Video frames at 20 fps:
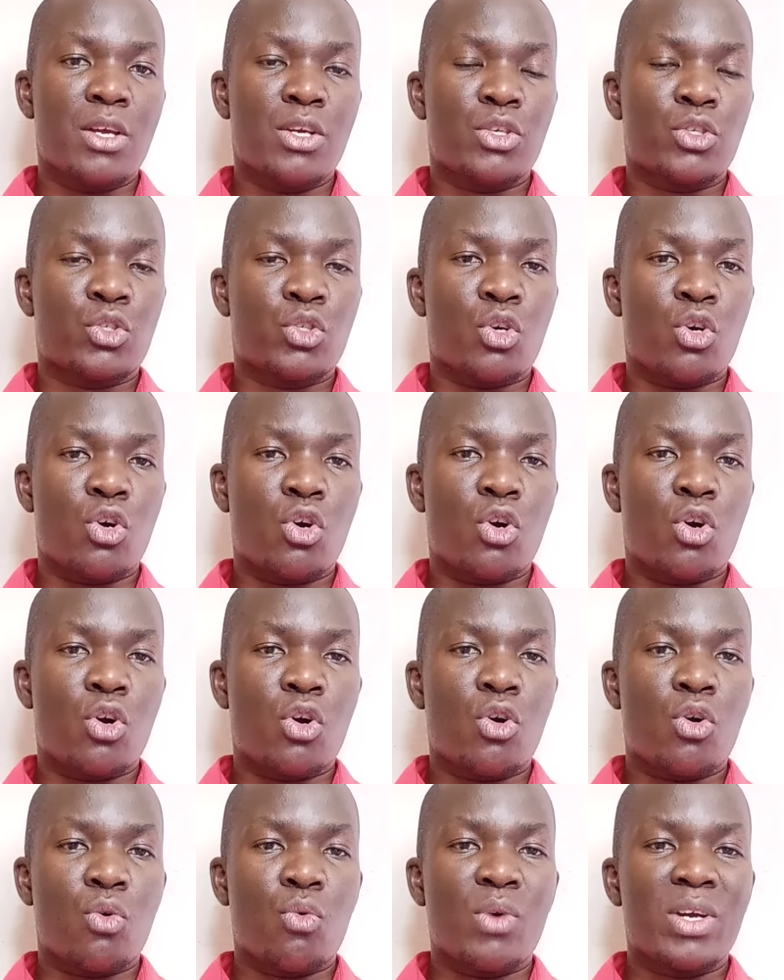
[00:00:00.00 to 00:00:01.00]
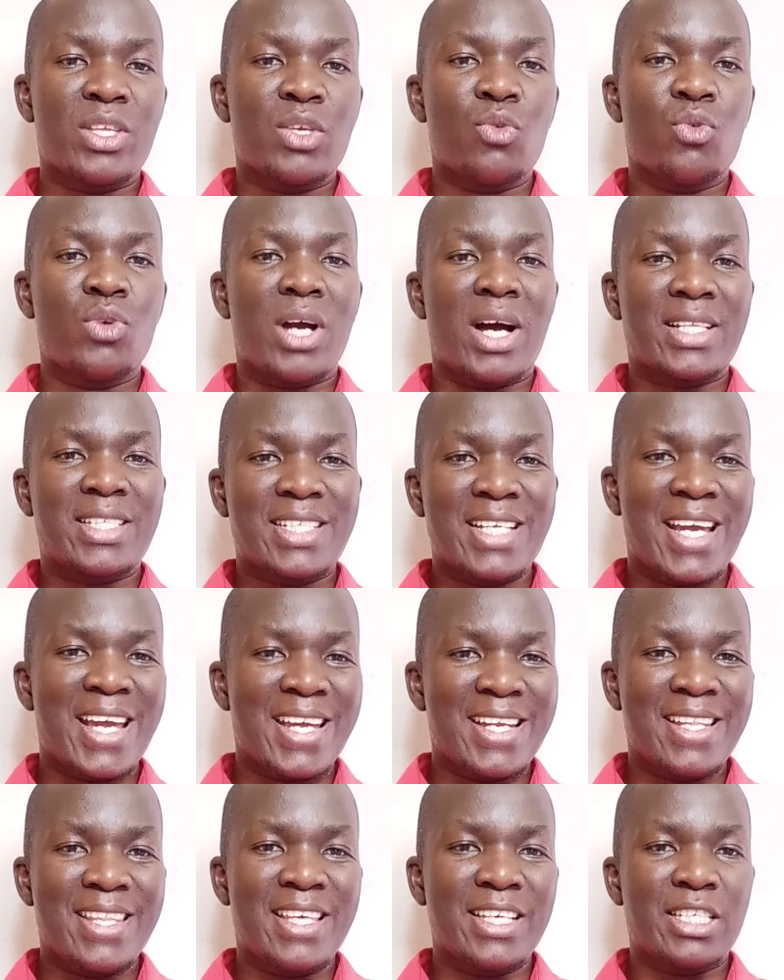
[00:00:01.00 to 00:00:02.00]
So when you
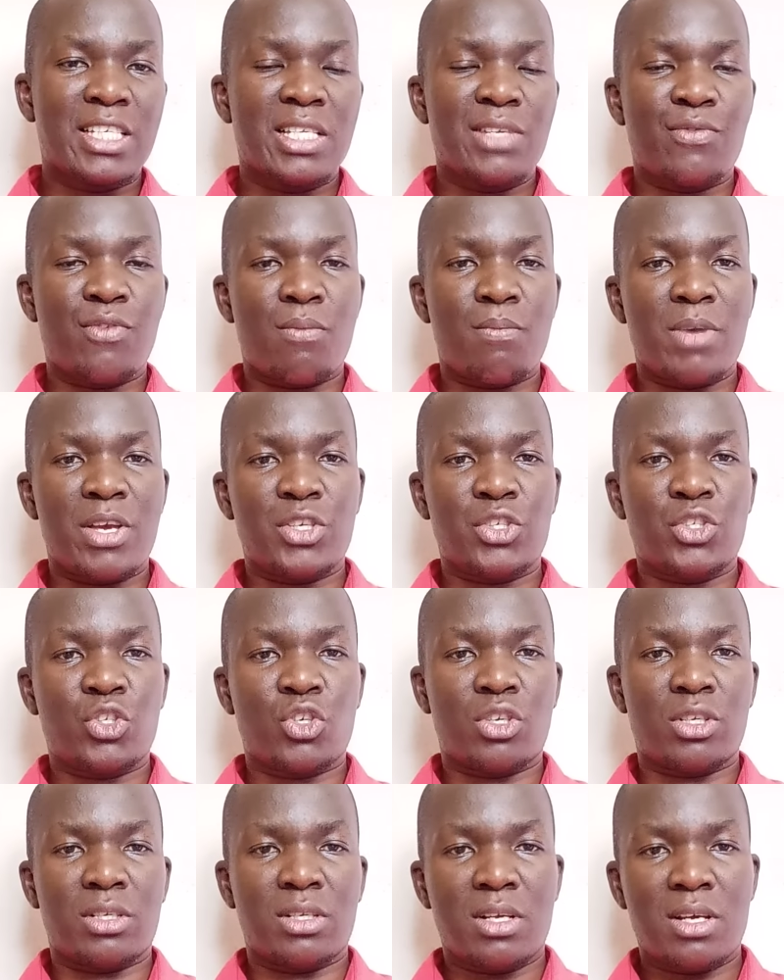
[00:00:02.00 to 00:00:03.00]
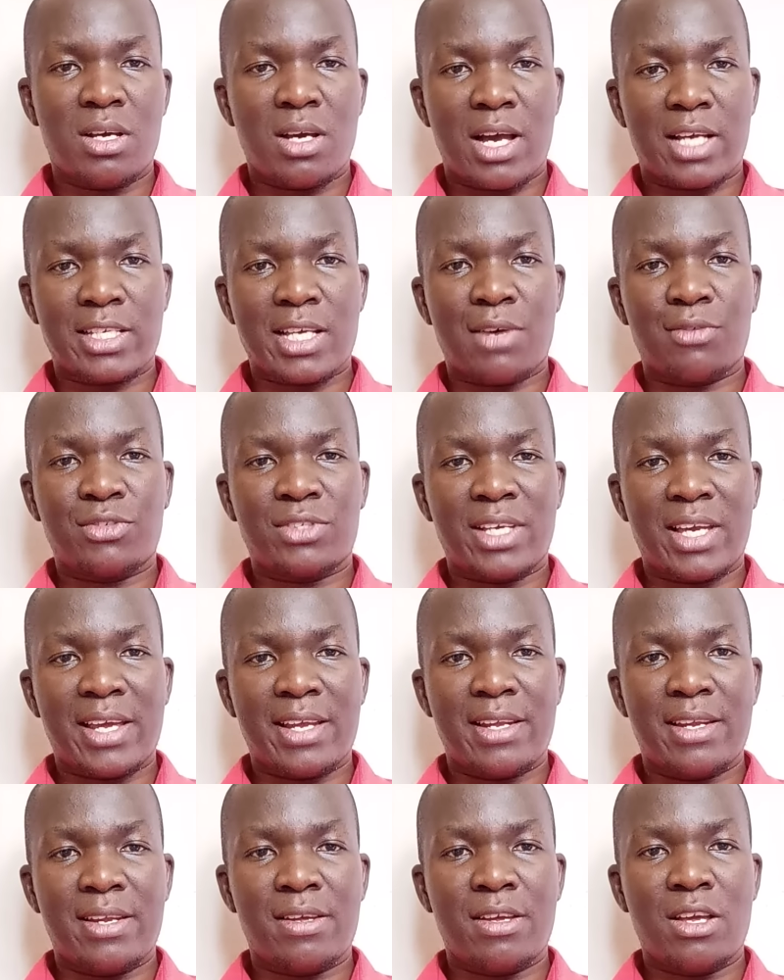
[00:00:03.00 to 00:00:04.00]
attain this information, as I've
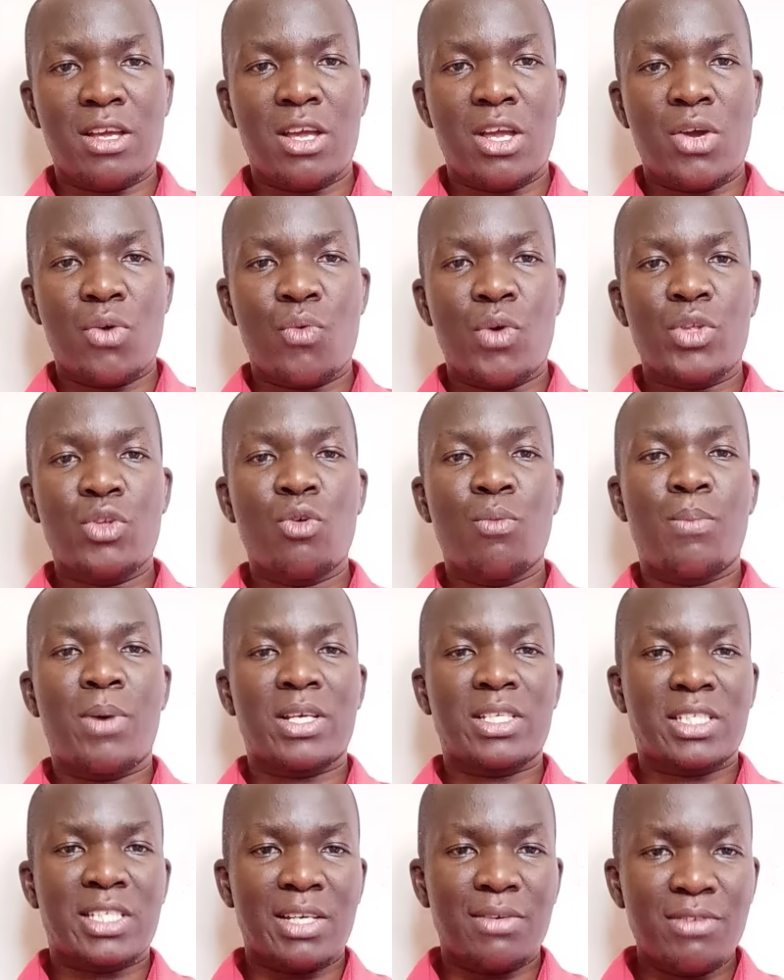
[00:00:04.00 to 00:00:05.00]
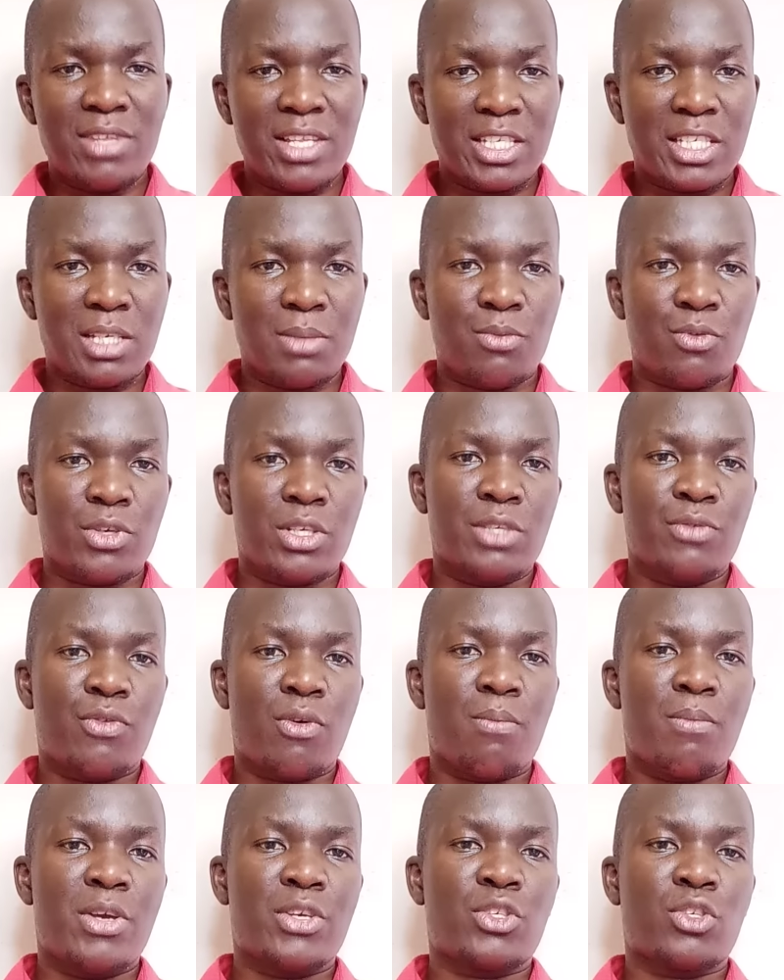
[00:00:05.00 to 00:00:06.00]
said, when you perceive this
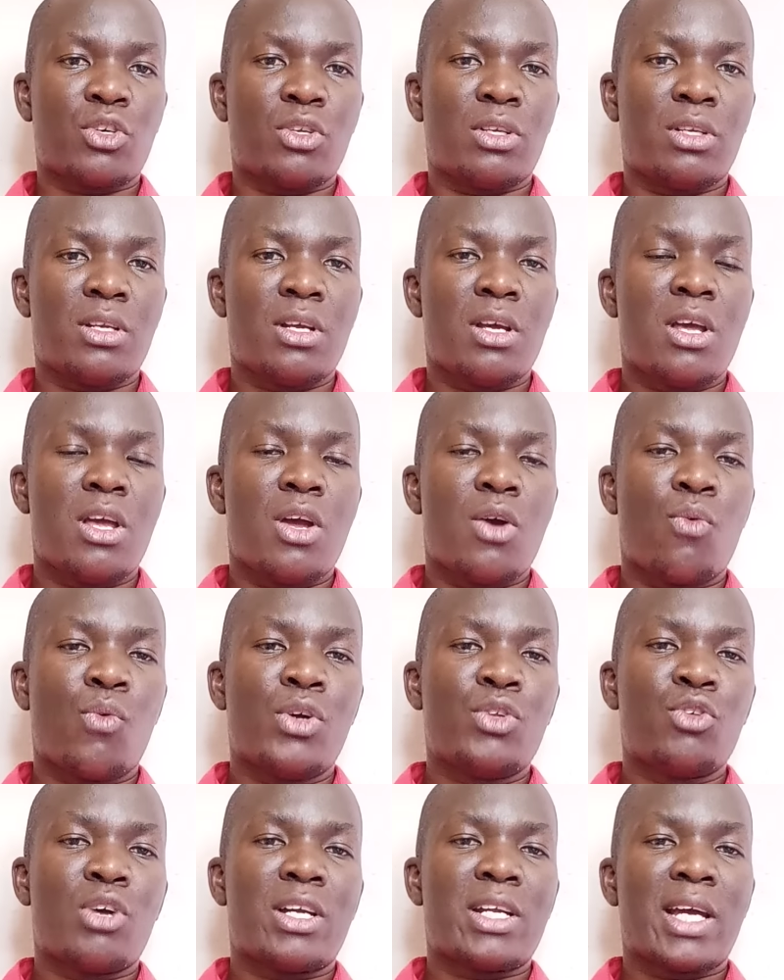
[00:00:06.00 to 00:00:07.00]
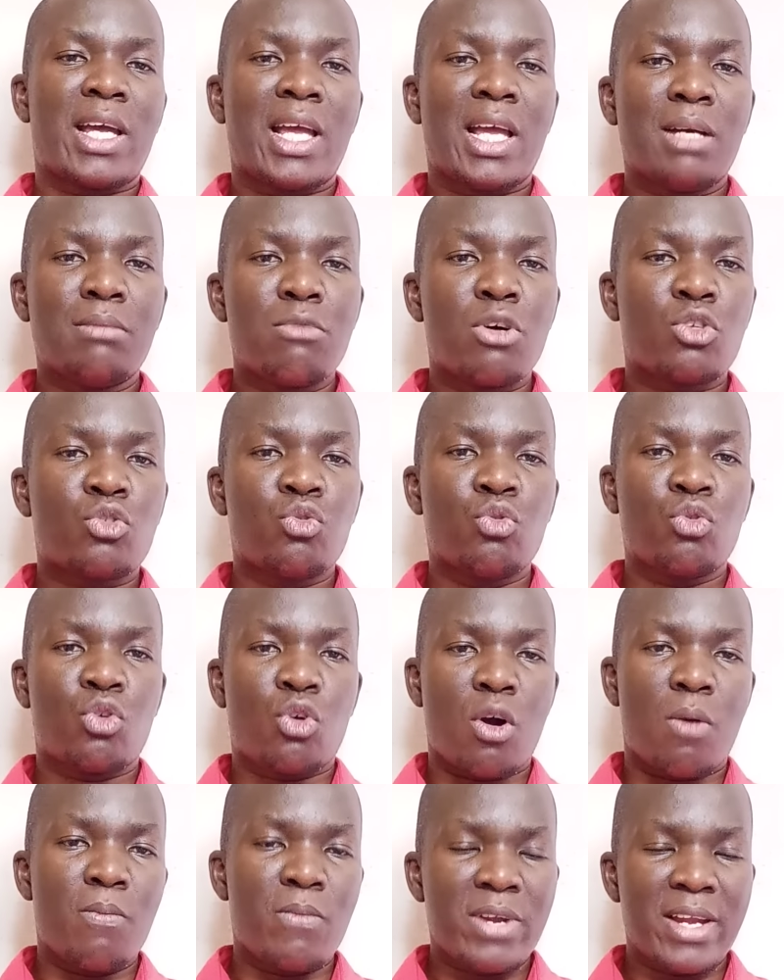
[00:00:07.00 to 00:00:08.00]
information, when you are able to
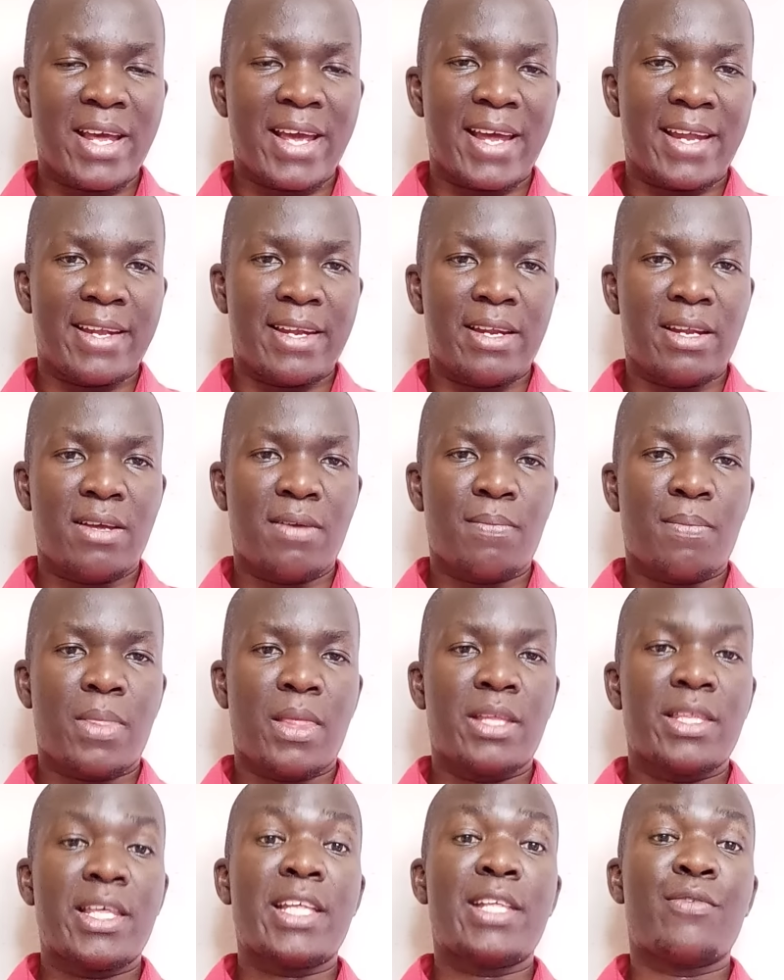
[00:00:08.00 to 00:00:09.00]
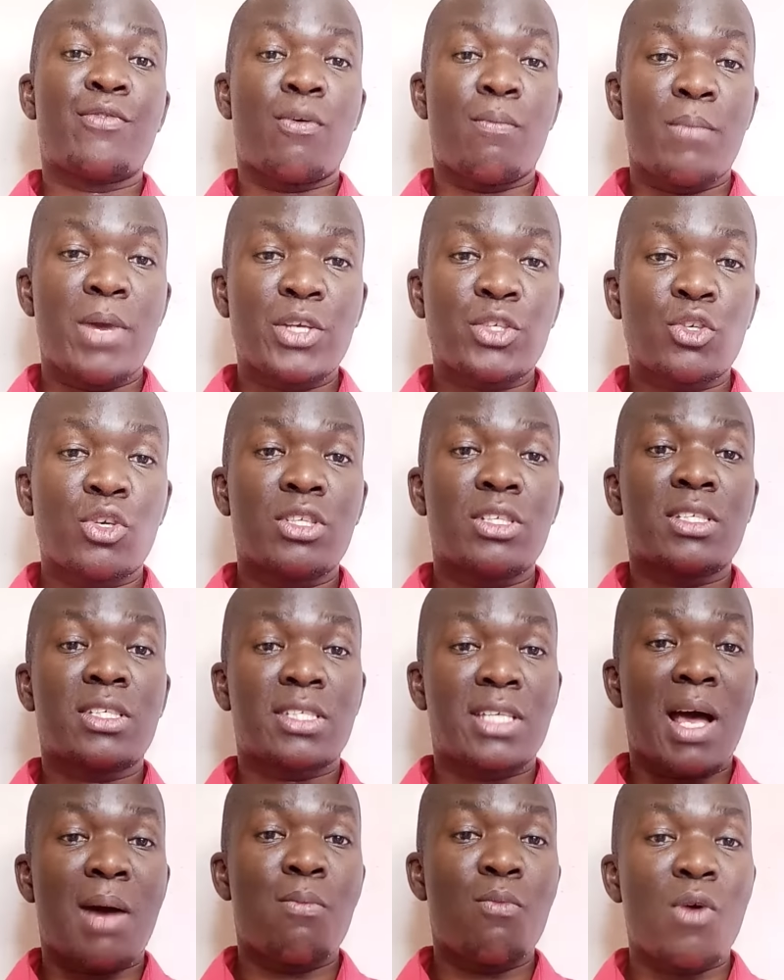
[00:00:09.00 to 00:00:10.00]
comprehend the information
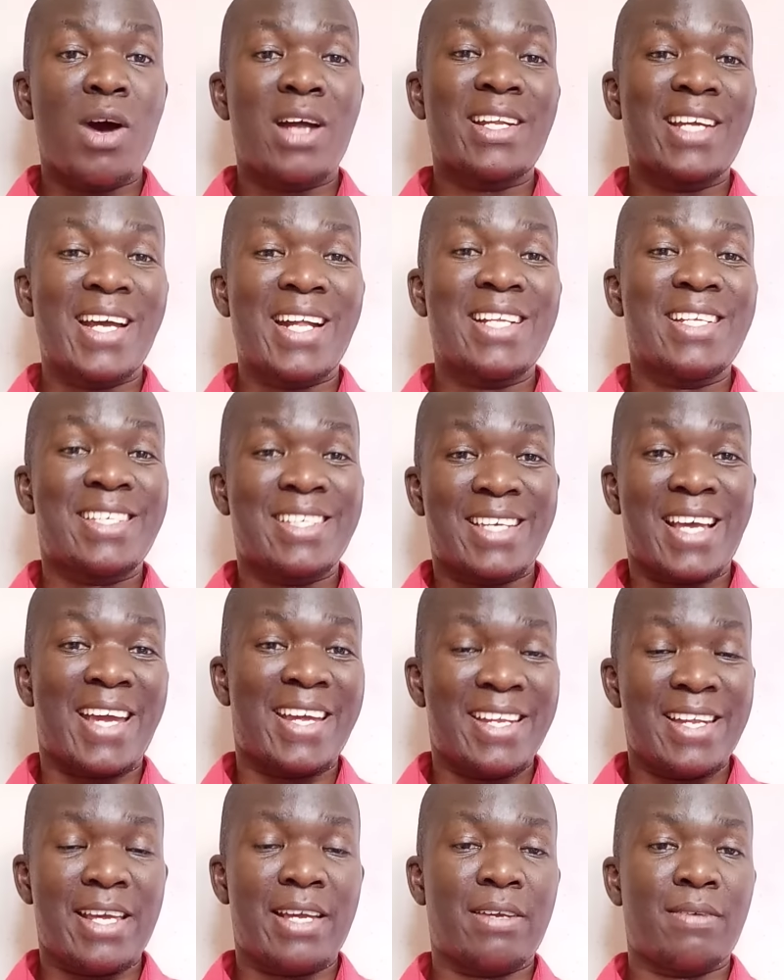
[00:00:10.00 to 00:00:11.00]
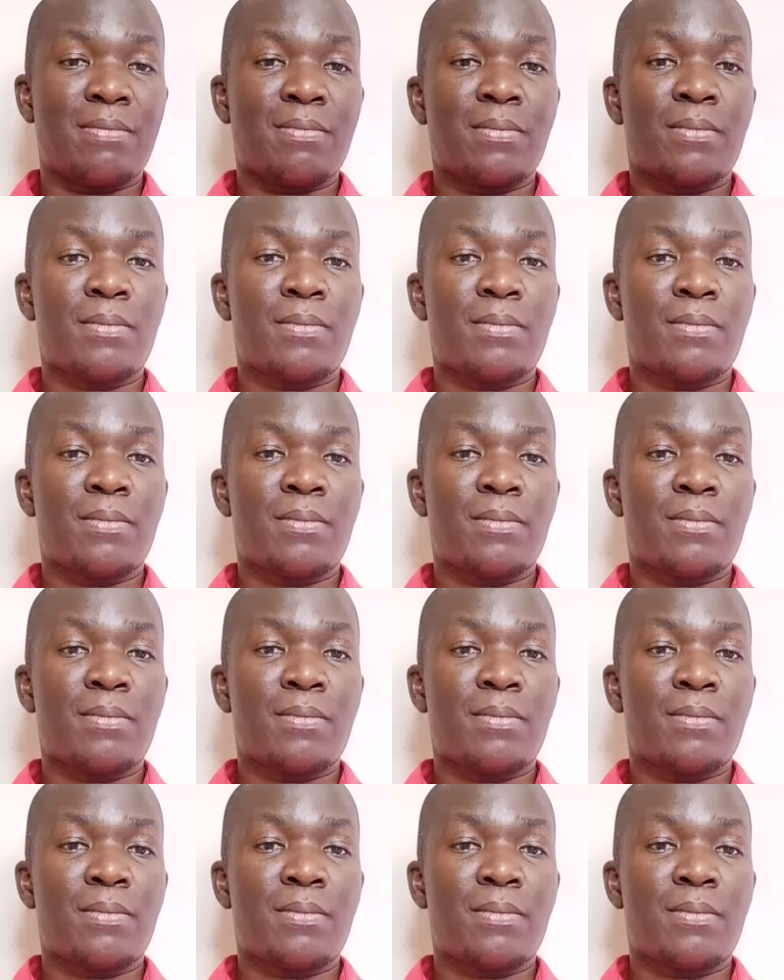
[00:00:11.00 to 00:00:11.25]
someone else signing,